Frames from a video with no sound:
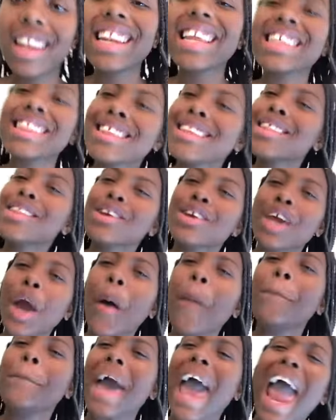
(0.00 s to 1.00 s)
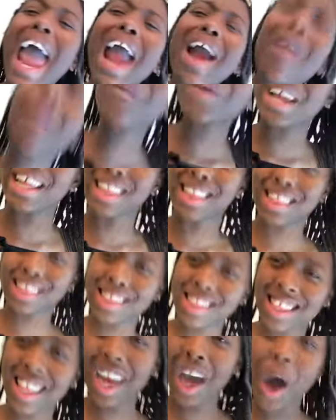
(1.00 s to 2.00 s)
Listen to your
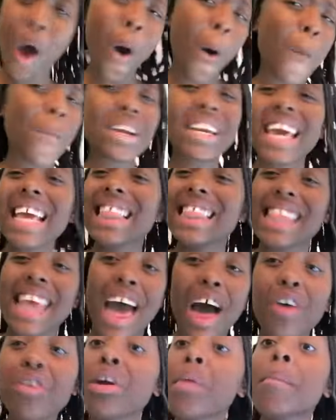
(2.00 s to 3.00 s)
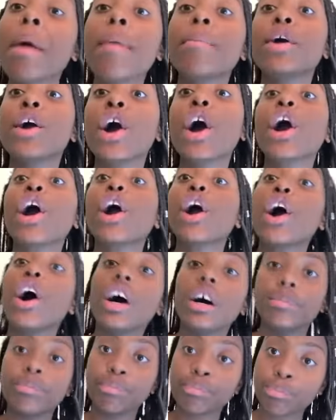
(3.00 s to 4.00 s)
parents when they tell you, baby
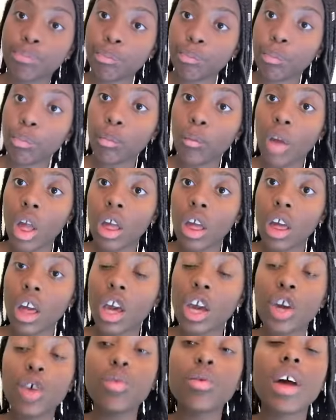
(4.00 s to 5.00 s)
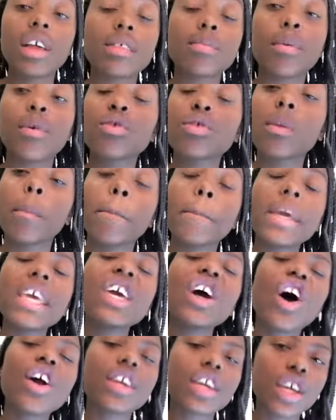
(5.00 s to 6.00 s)
girl, you're not supposed to
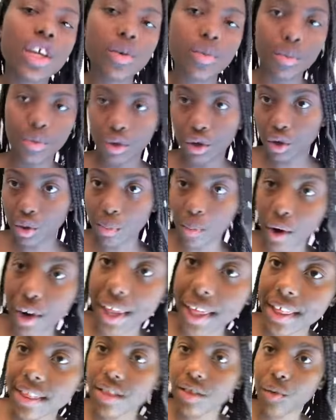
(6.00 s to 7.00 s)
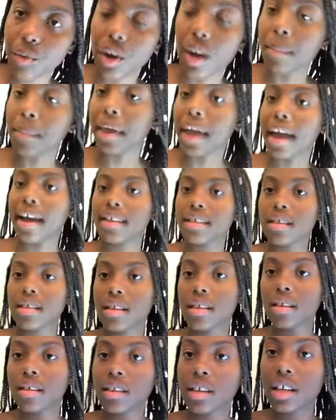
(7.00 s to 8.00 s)
be on the YouTube or the Instagram
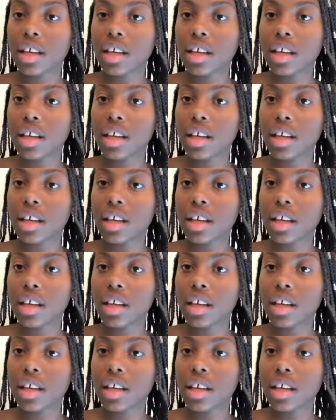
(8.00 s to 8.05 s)
yet.